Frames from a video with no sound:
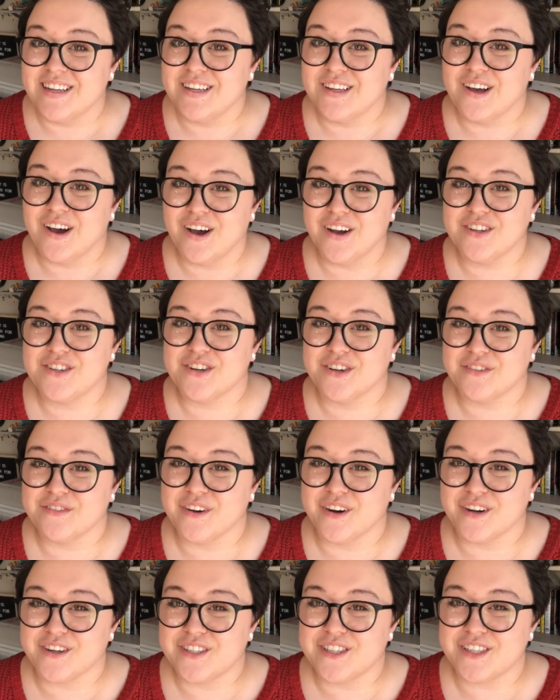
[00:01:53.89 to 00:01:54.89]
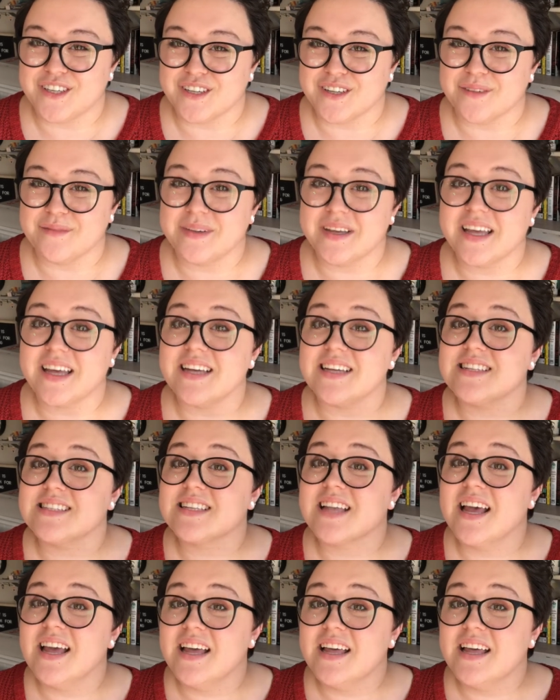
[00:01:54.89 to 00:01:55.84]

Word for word: controversial because